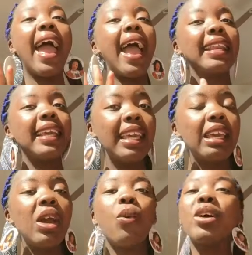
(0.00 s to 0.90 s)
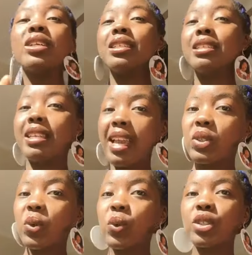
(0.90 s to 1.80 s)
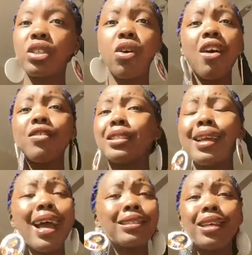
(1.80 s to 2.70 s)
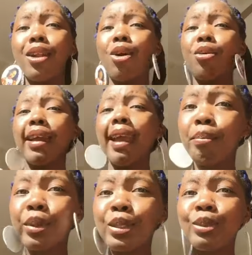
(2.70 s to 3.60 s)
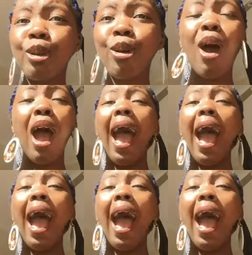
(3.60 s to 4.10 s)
and he was in day school, so obviously, I stayed on campus, you know,